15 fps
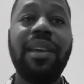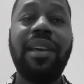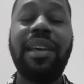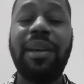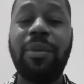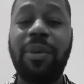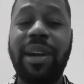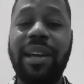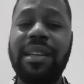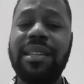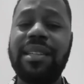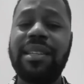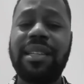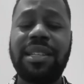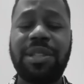he
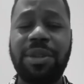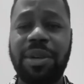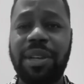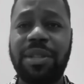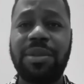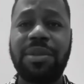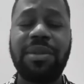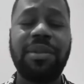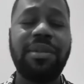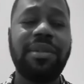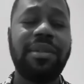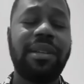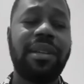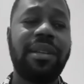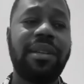went, he's talking to
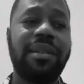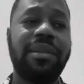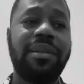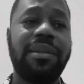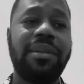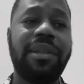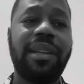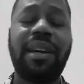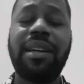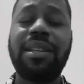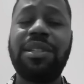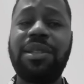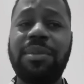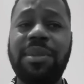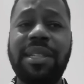the
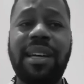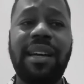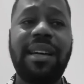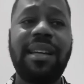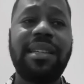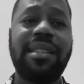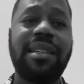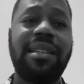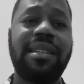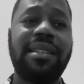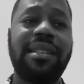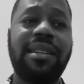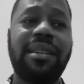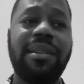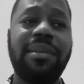customs guys,
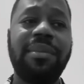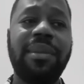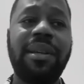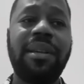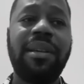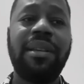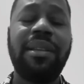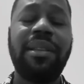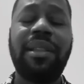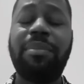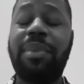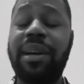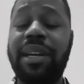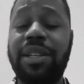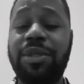and the
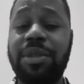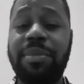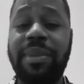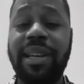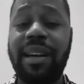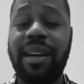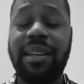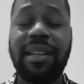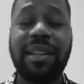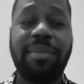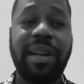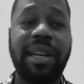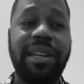package was being handled by